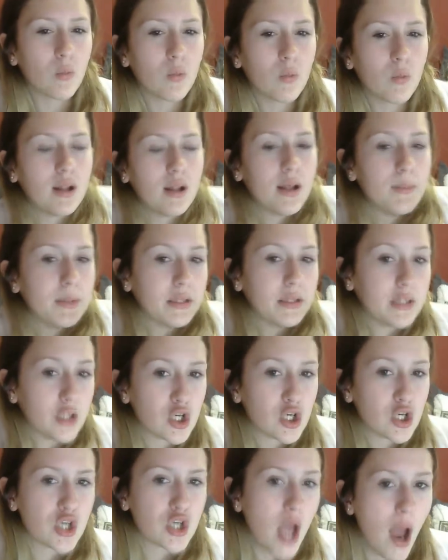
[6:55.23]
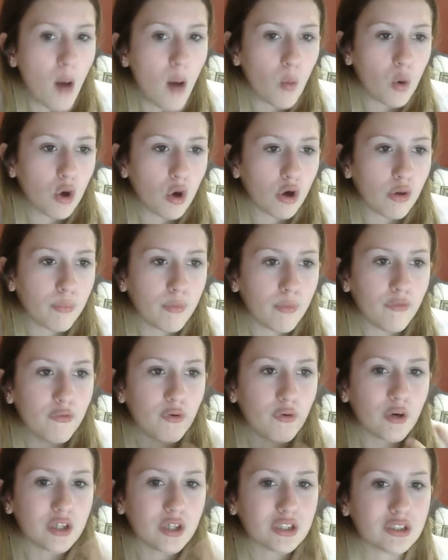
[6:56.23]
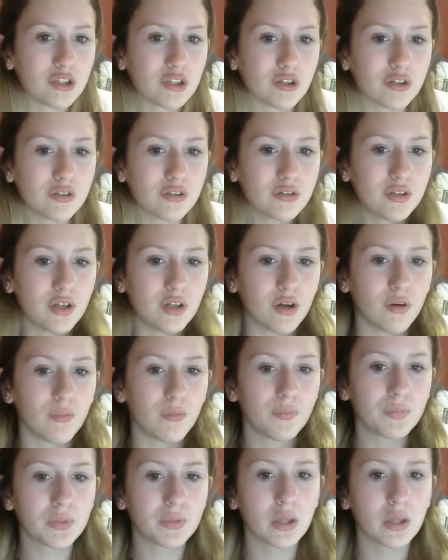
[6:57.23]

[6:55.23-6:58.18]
while I'm in the shower before I start, you know,